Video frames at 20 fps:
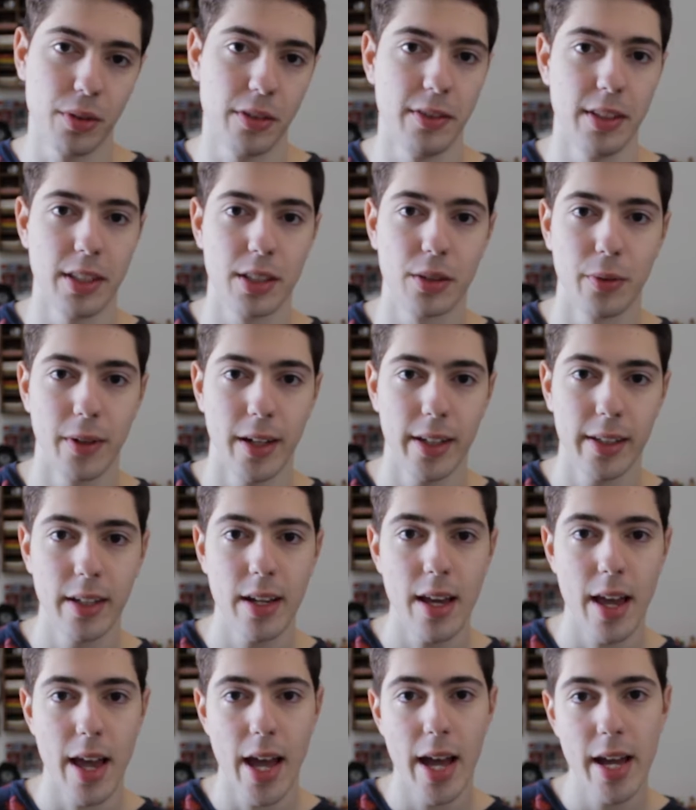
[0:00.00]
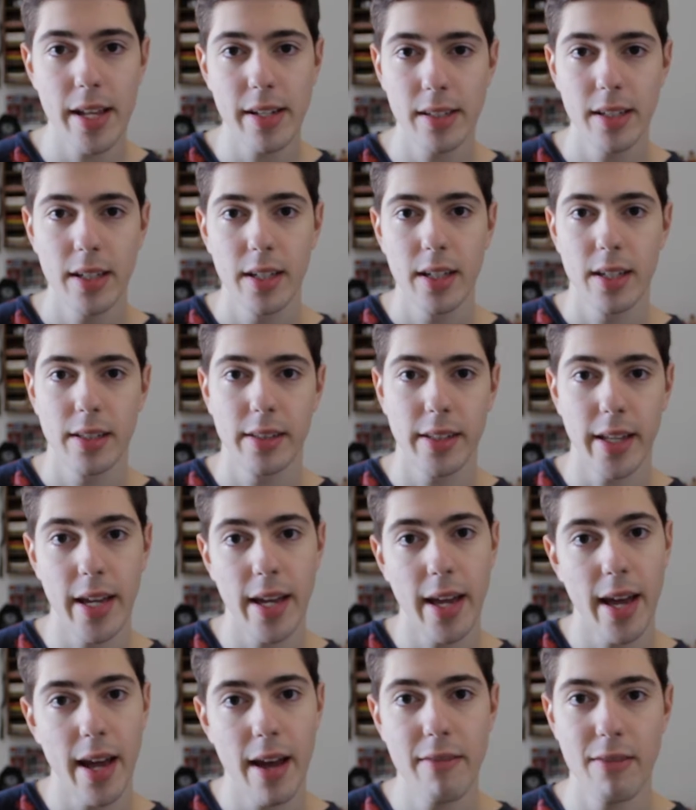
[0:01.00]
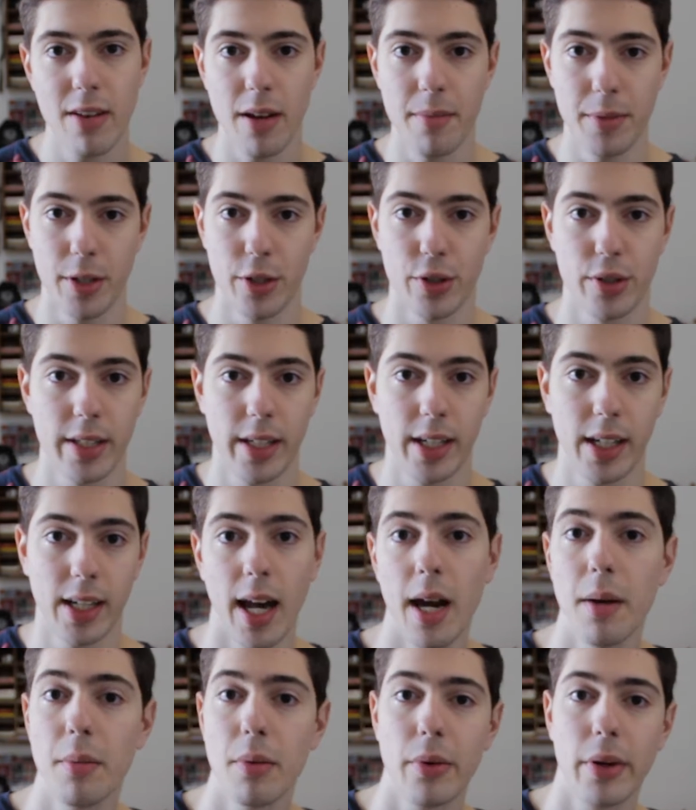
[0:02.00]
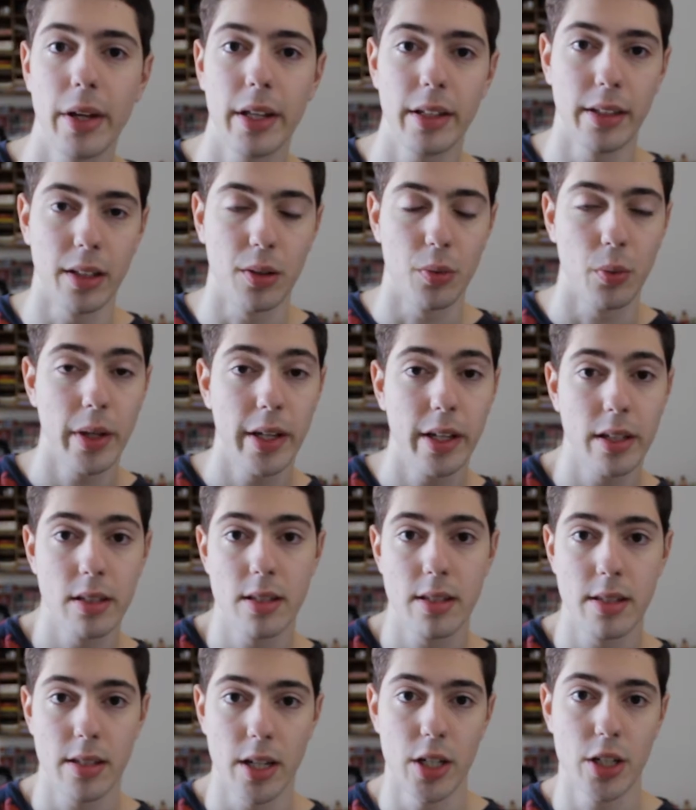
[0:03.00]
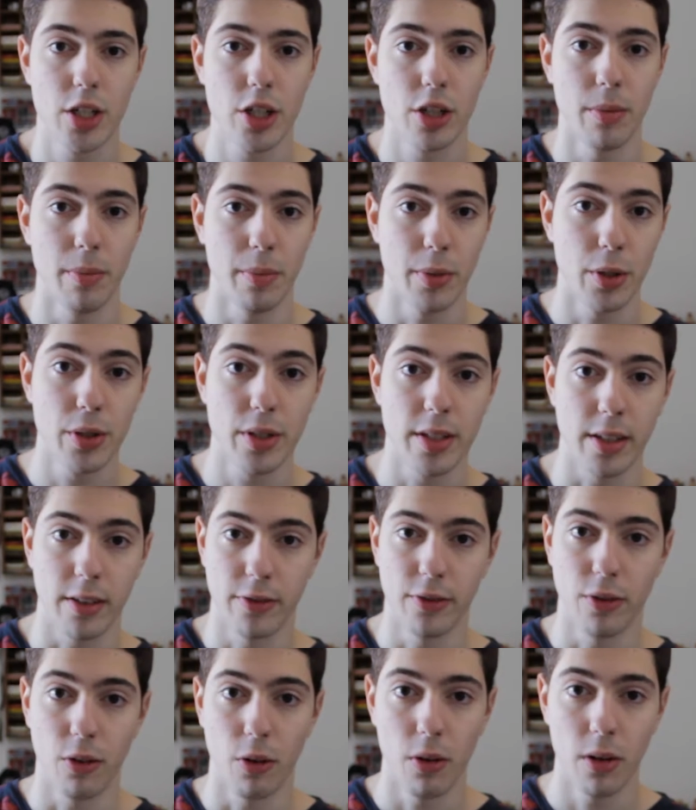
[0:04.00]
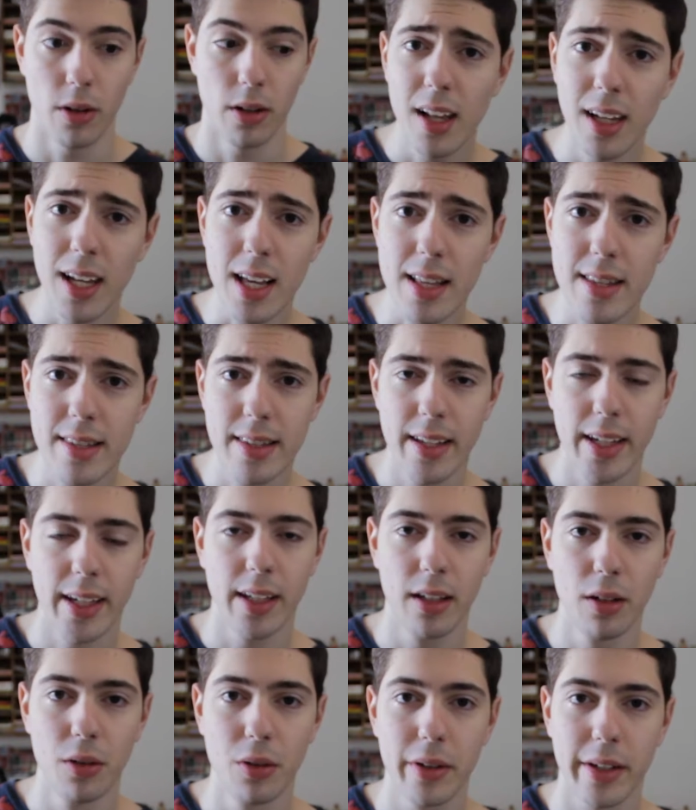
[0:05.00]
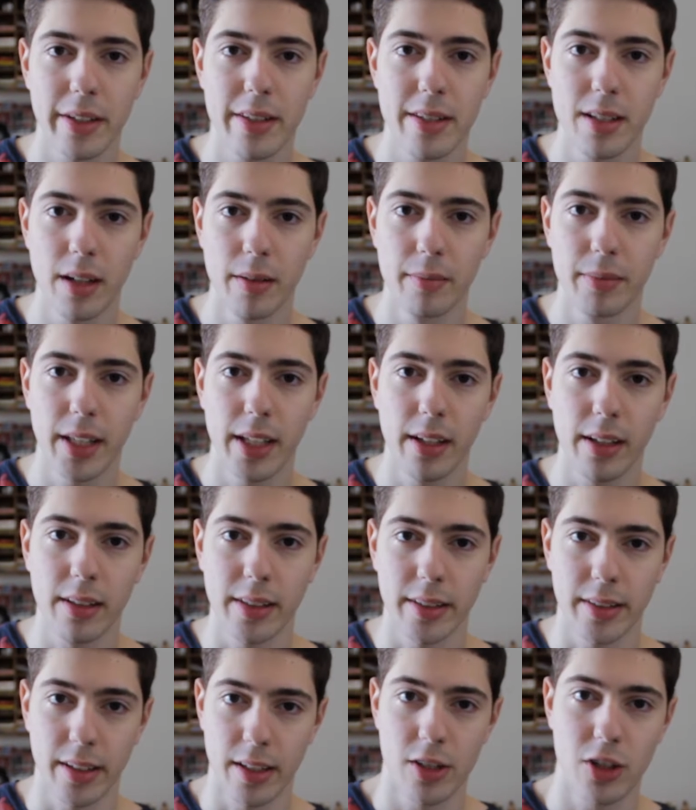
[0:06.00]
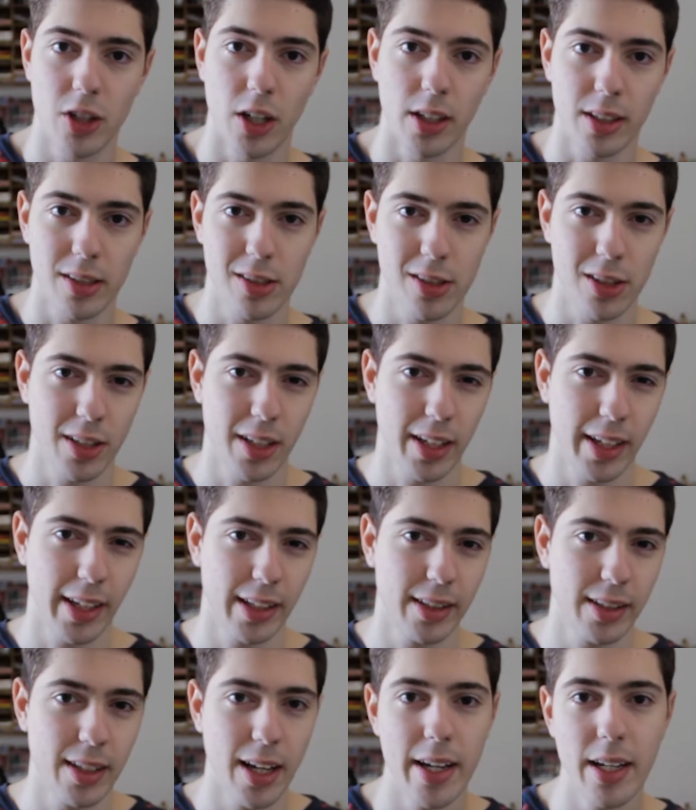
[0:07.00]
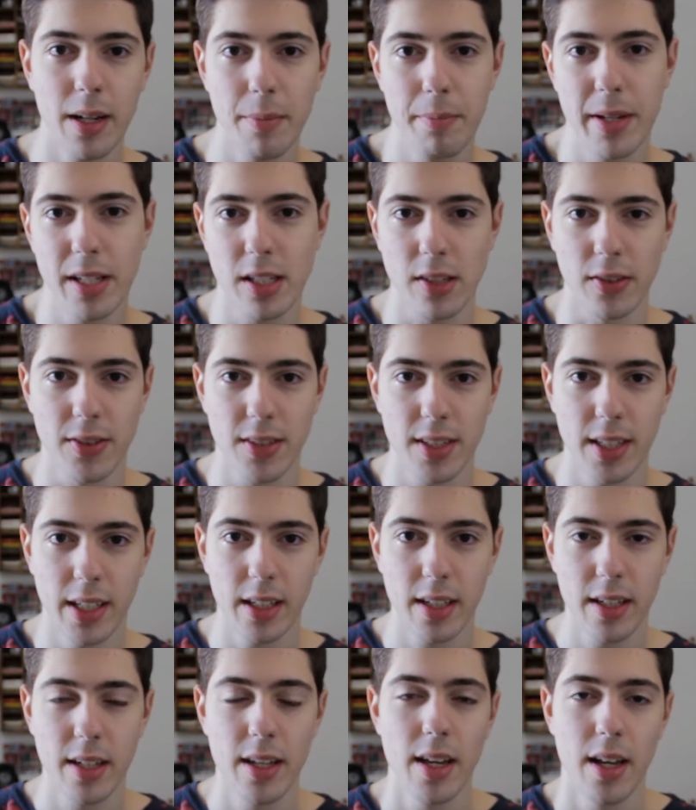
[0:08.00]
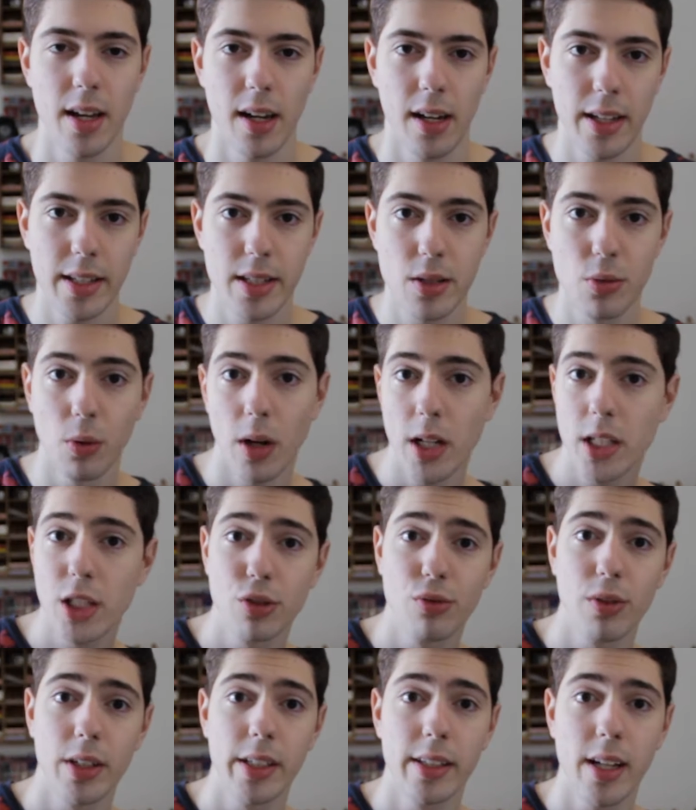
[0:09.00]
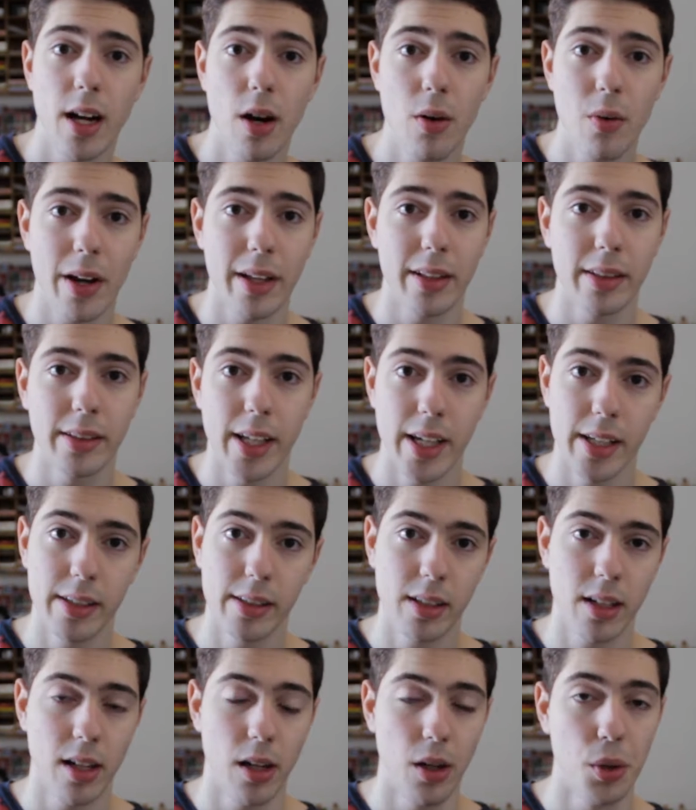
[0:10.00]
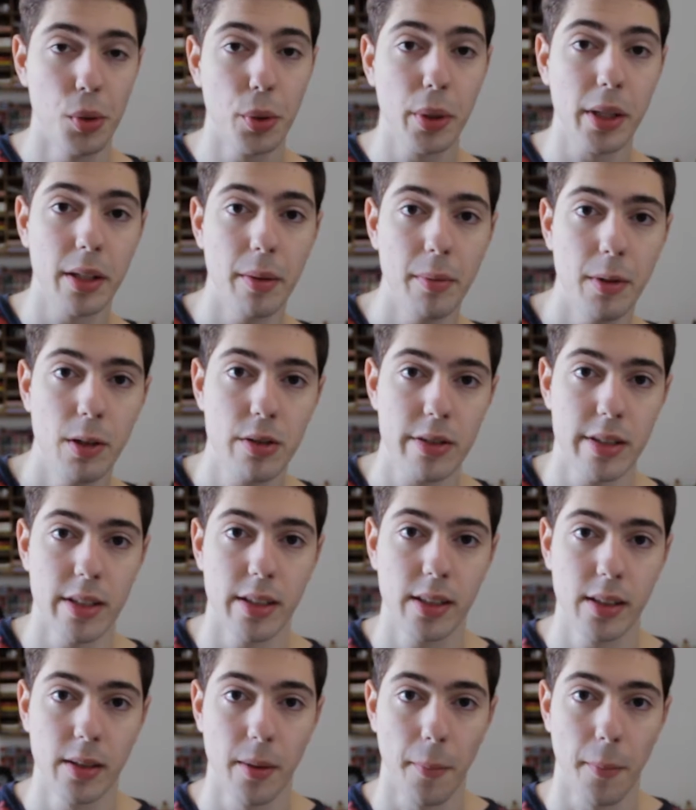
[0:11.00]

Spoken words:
with this one, and they have a music library that we can search music for. Let's take a look at something that I shot. I shot like a tiny piece of scene. Let's watch it right now and then look at the music.